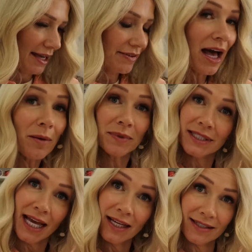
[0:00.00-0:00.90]
I've helped
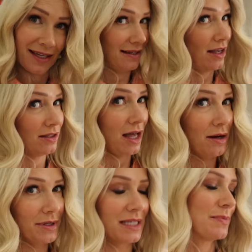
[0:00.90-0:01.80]
Santa a
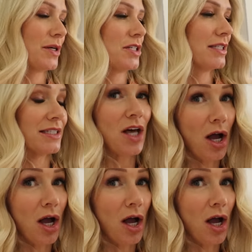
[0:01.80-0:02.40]
lot with his purchases